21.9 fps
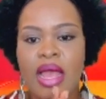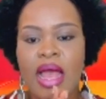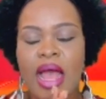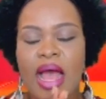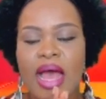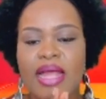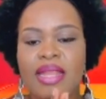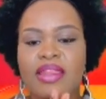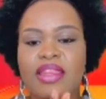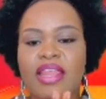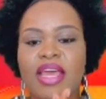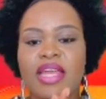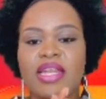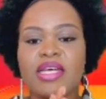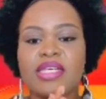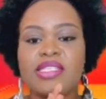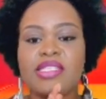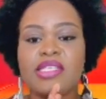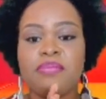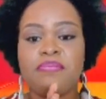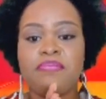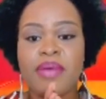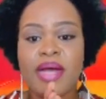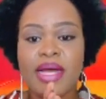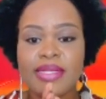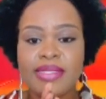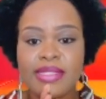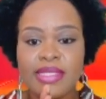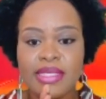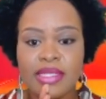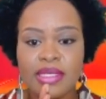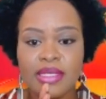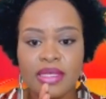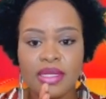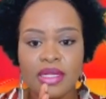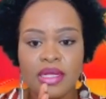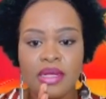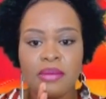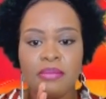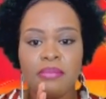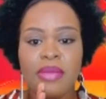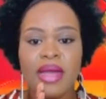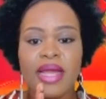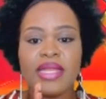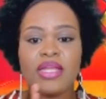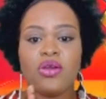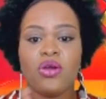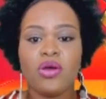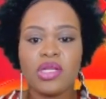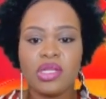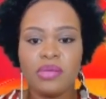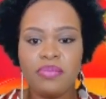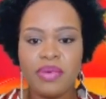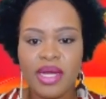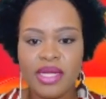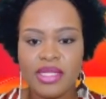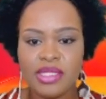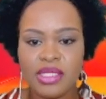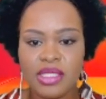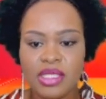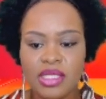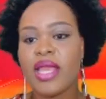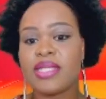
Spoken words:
and then a surpassing by the other party.